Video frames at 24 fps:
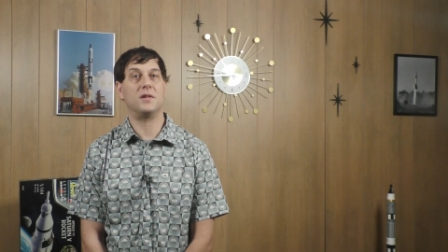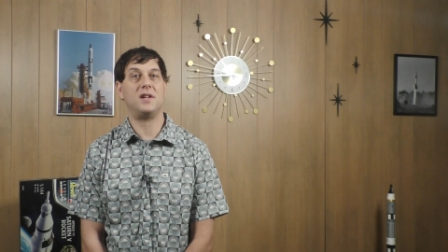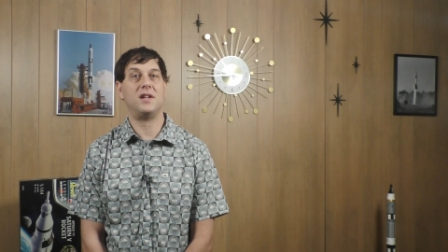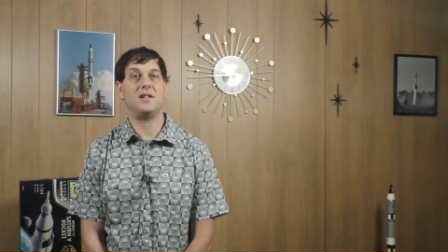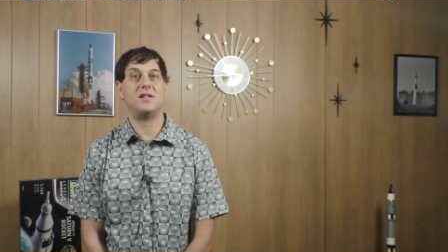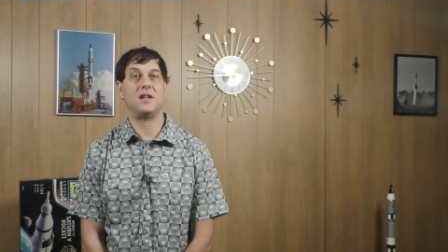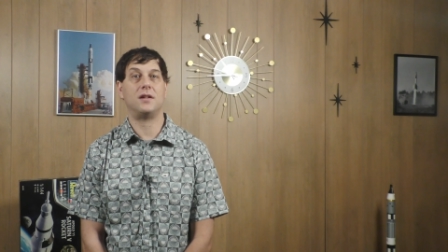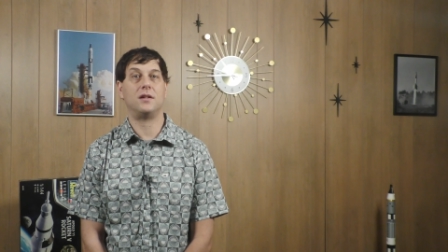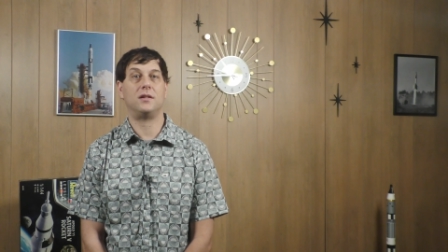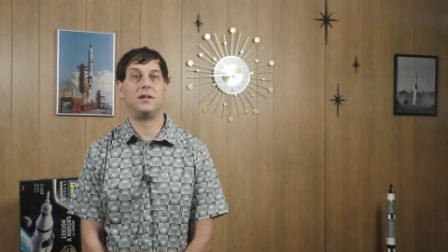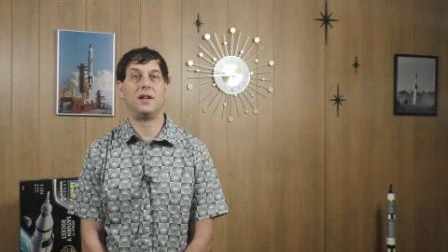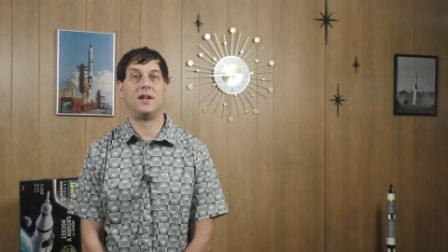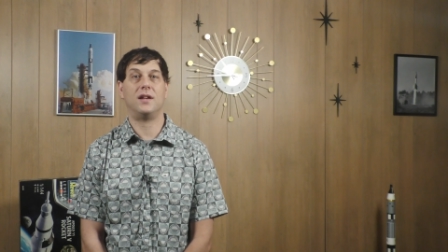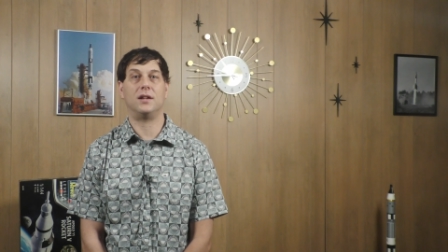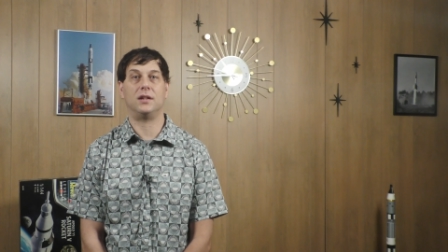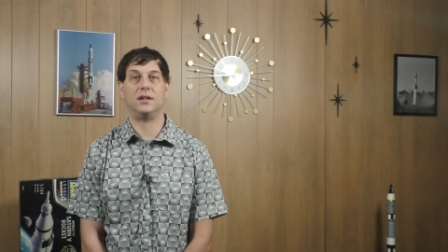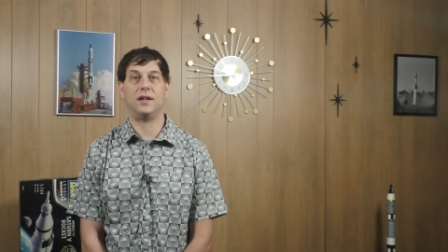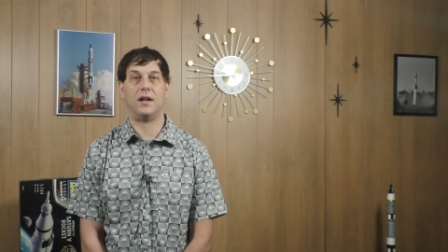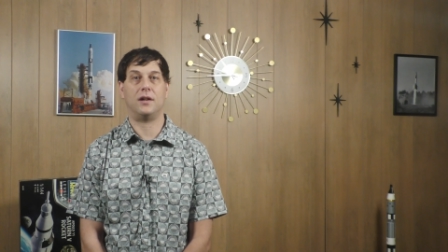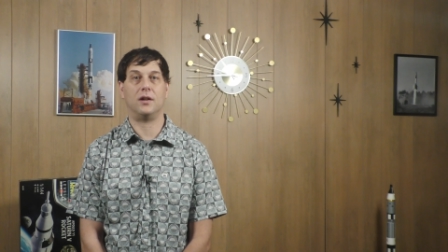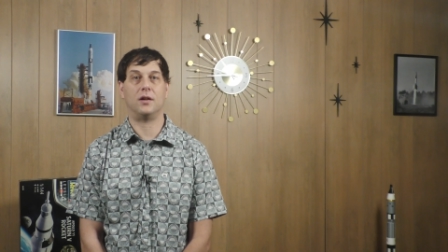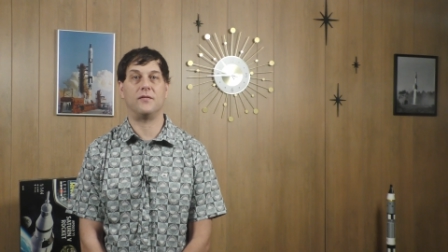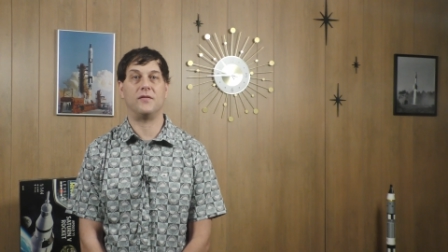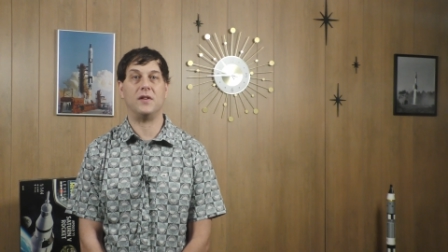detail in a
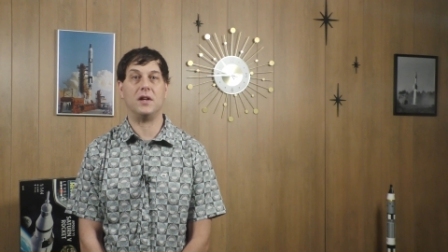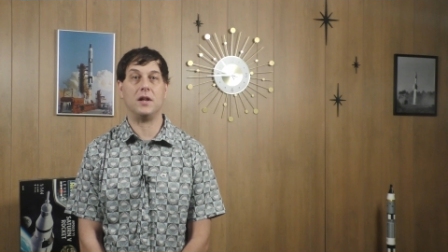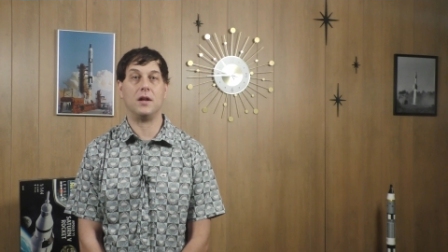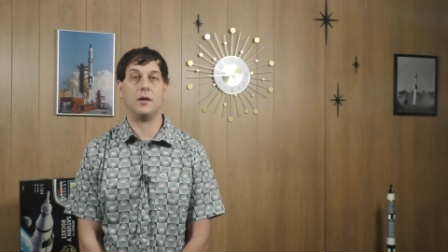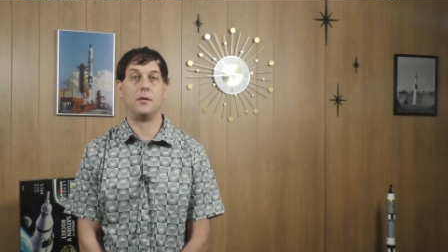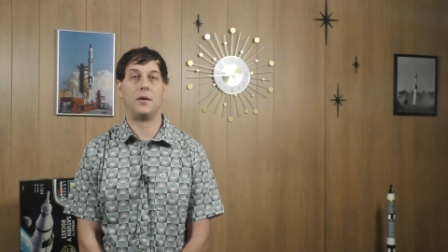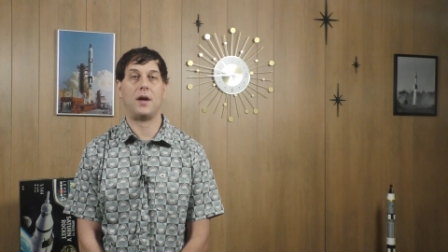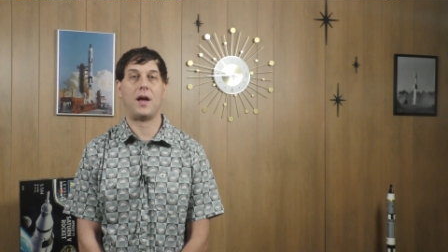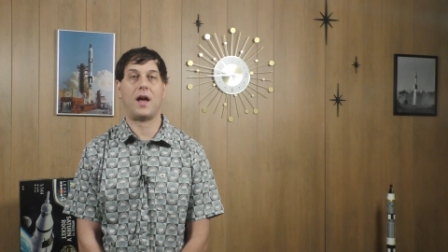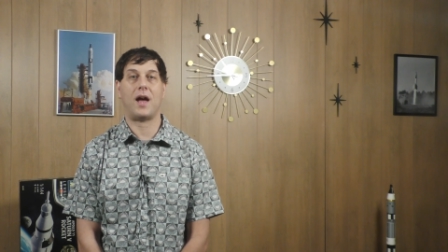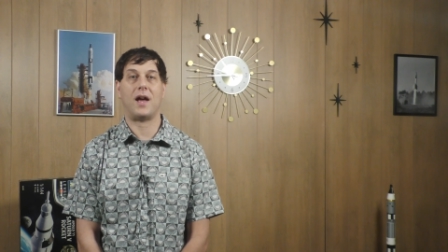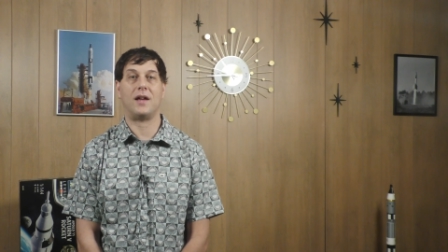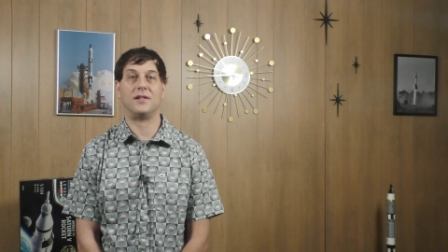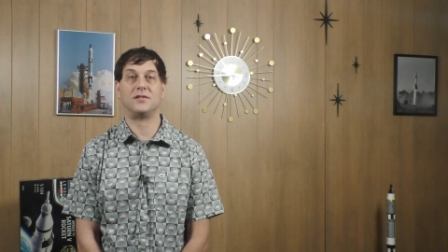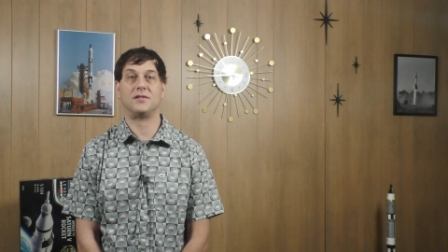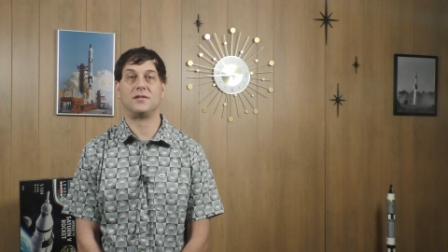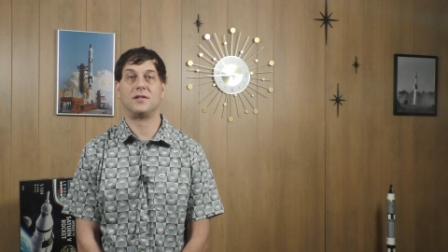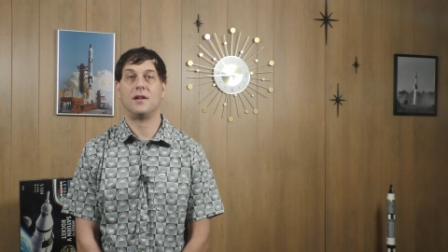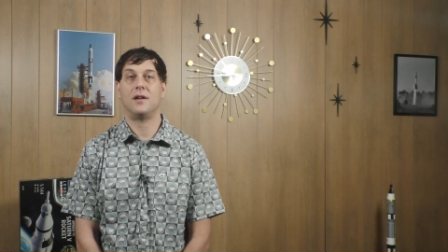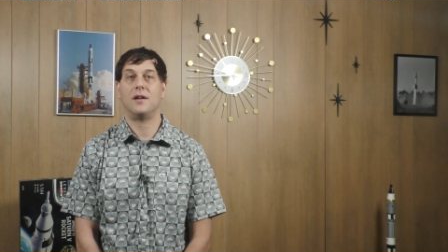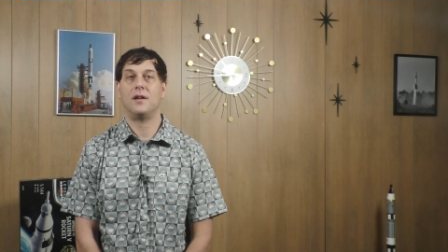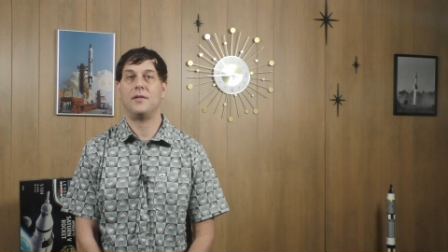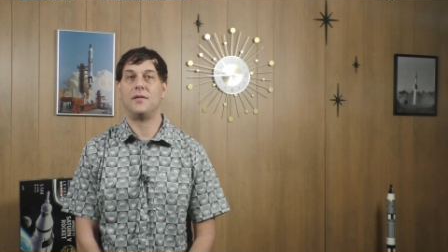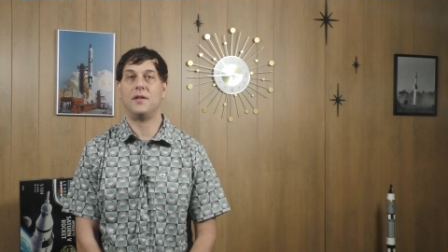later video as